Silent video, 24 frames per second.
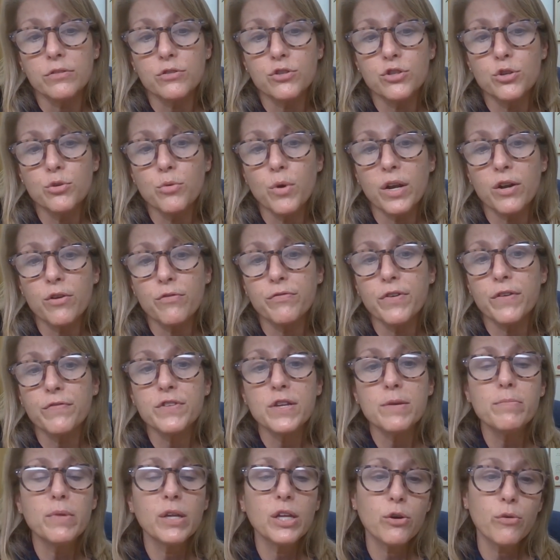
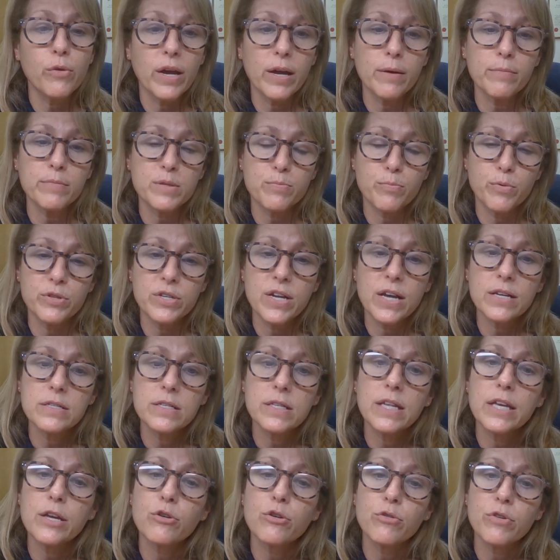250 milligrams per
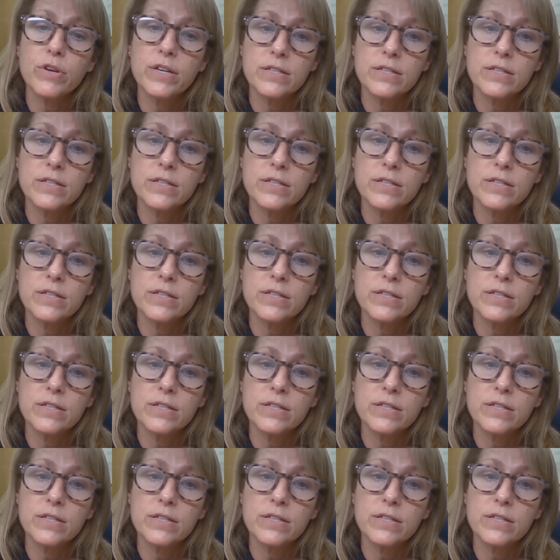deciliter